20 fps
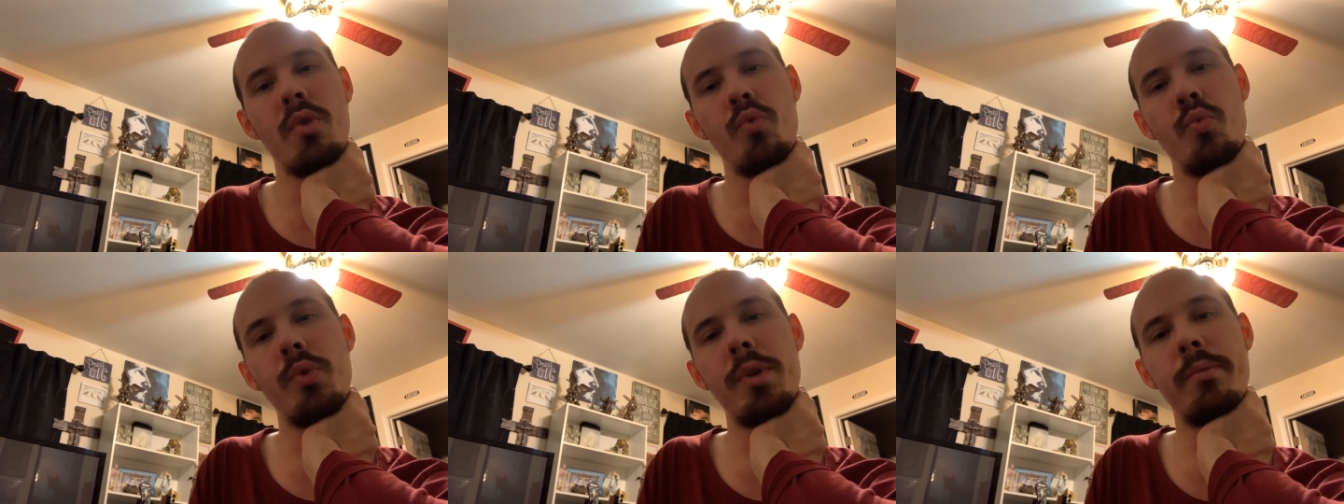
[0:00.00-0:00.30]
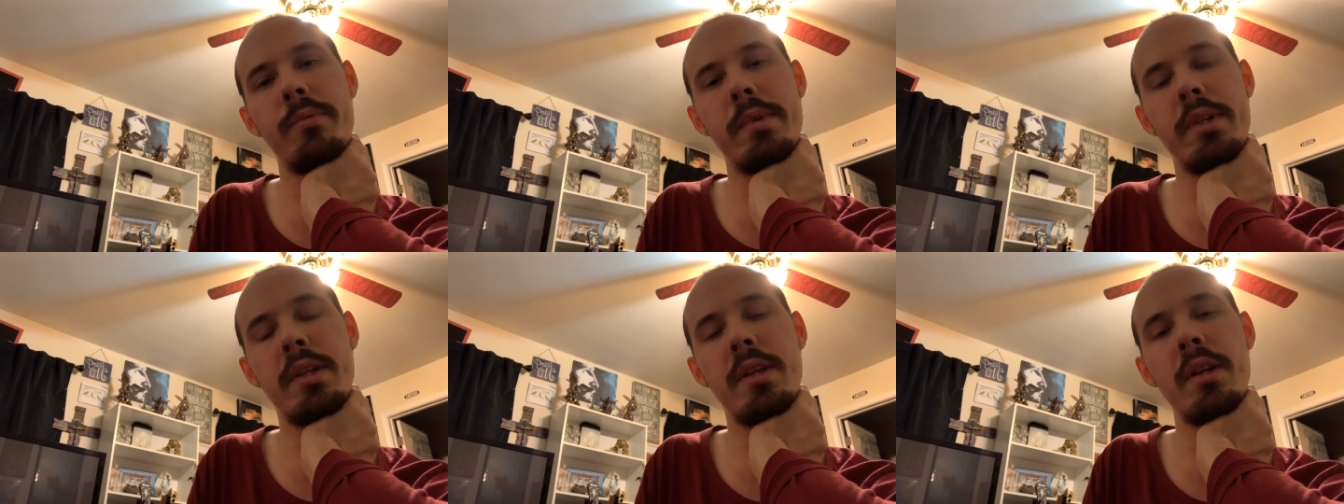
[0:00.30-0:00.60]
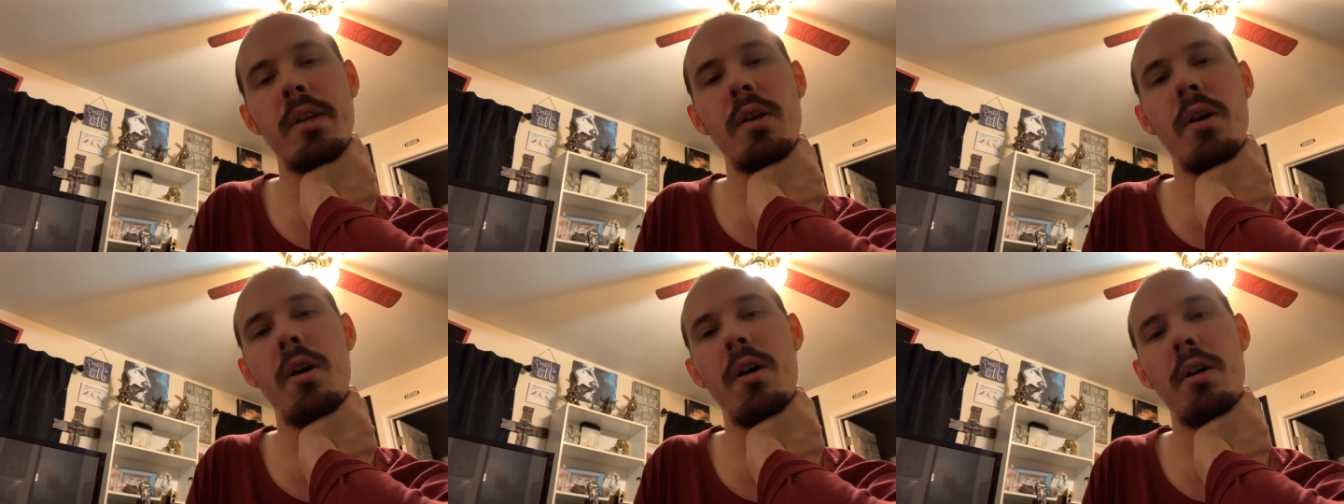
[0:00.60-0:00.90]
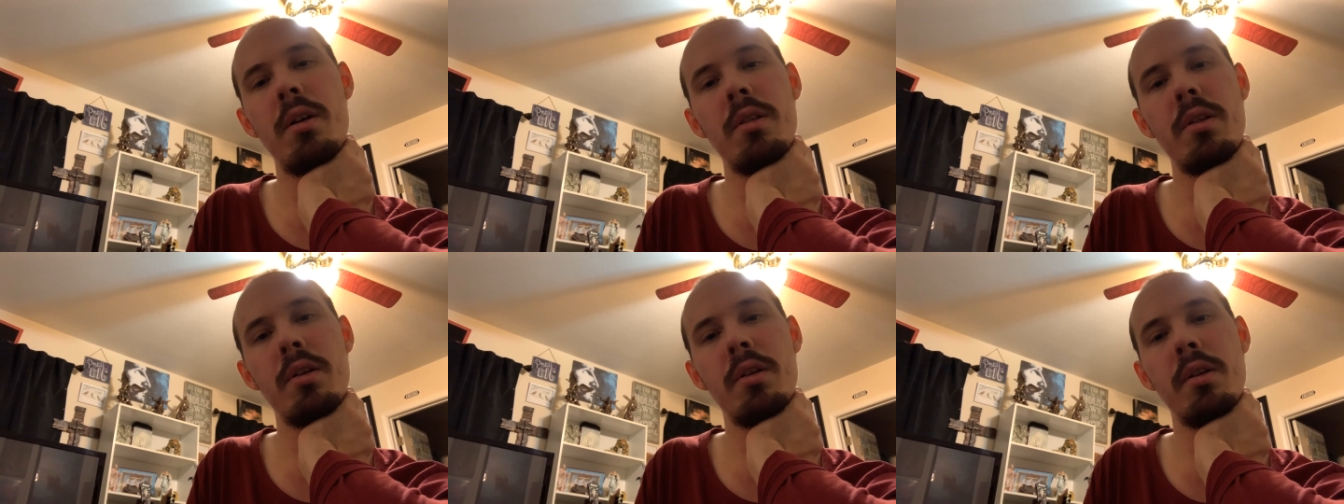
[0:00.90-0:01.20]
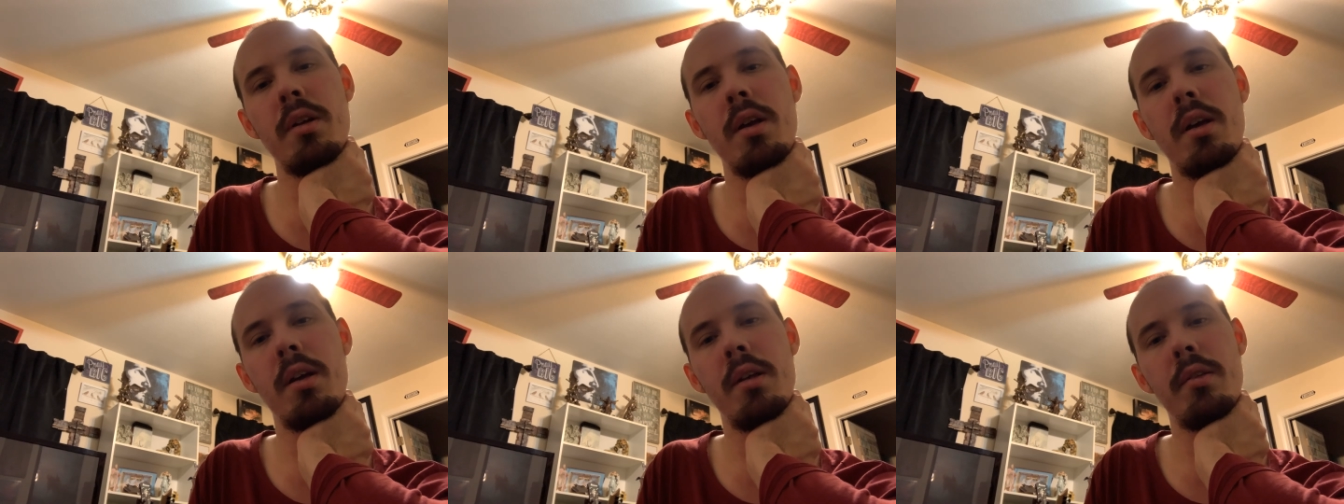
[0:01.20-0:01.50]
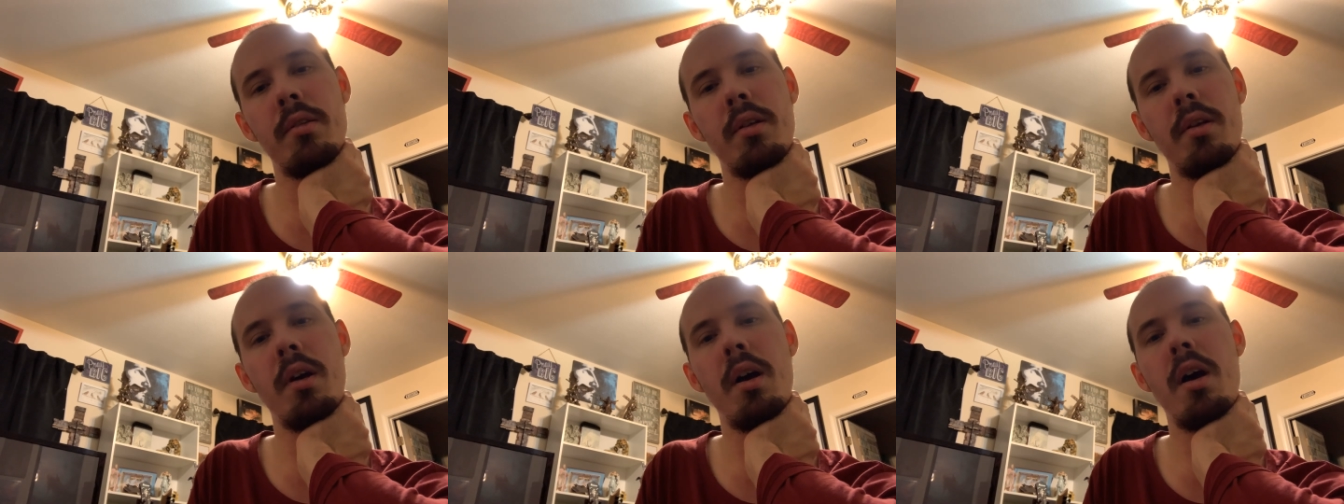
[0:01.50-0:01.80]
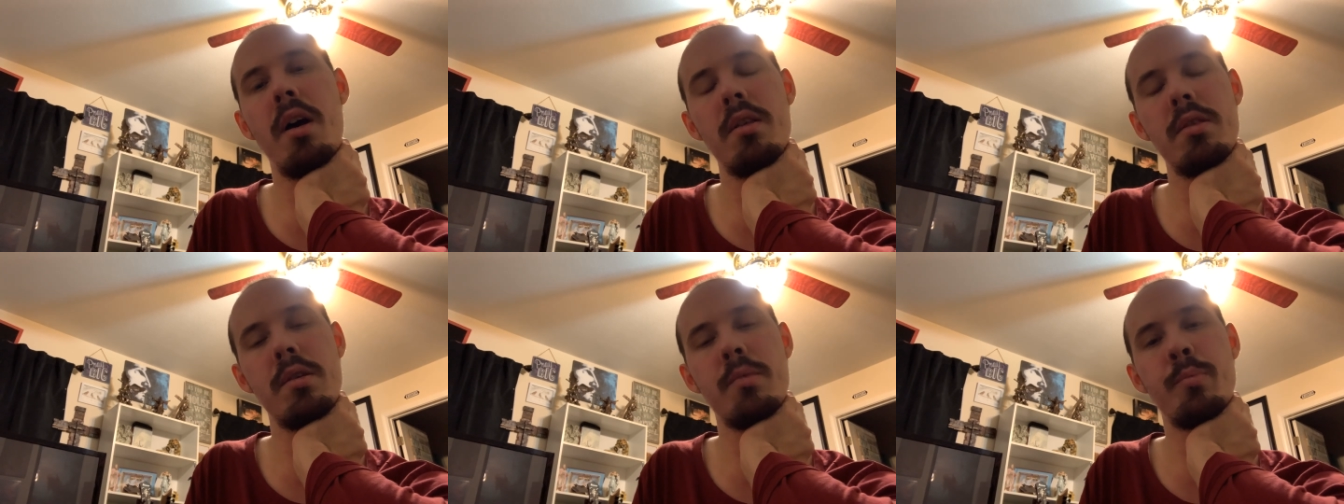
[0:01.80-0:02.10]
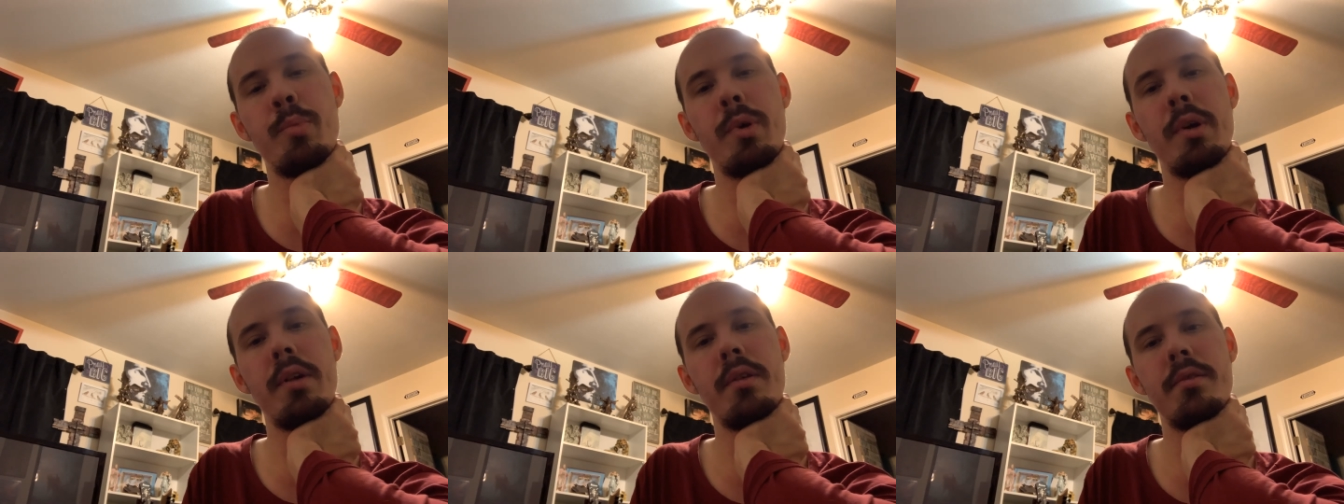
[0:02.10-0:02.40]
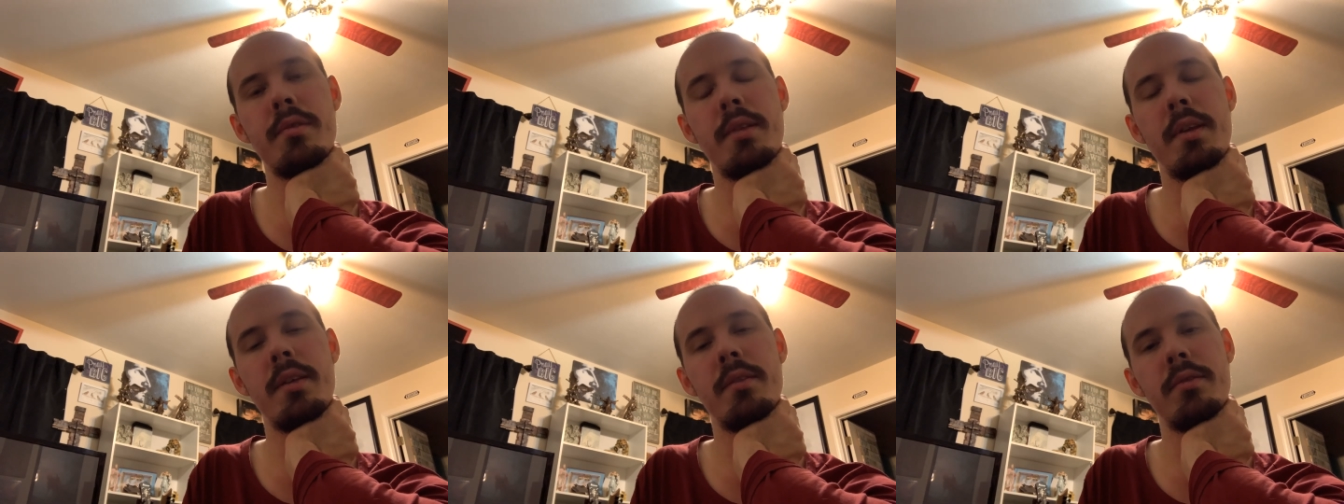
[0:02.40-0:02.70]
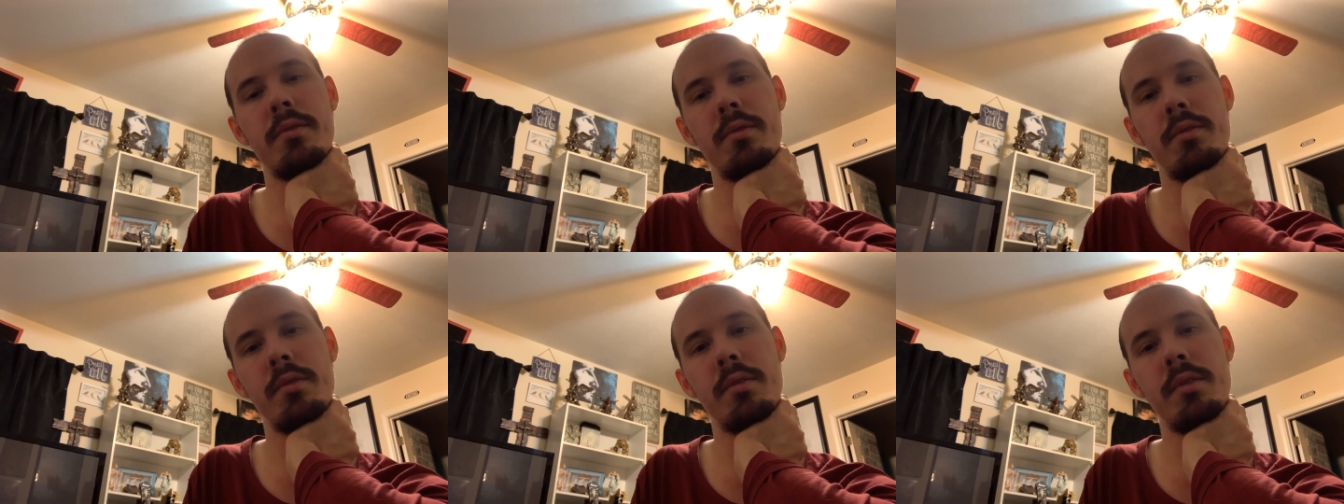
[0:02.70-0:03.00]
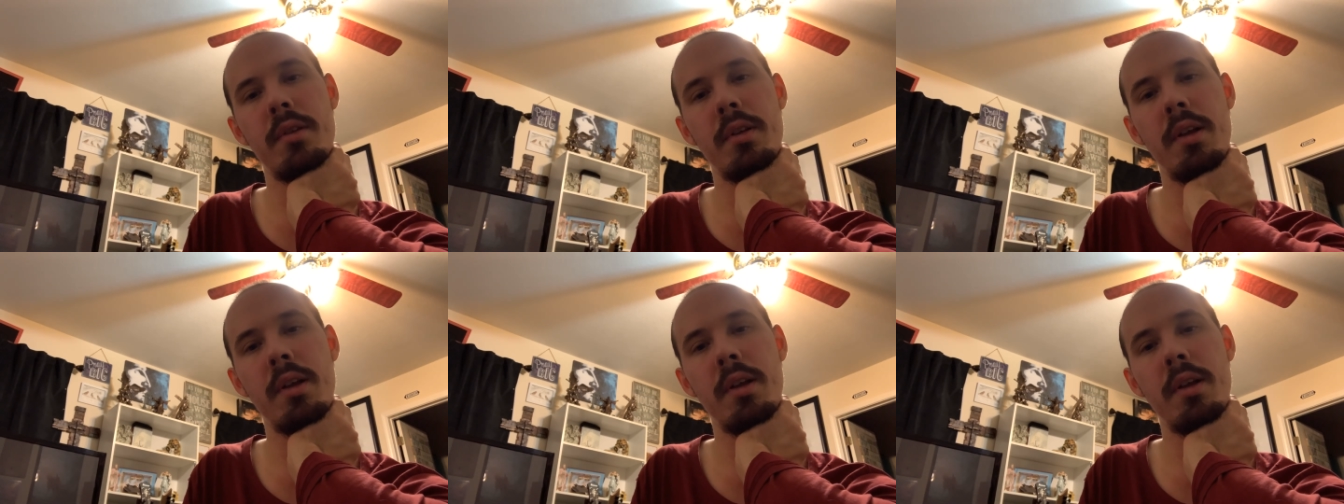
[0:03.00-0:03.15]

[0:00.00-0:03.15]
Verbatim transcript: we would get all our uh, all our prayers answered.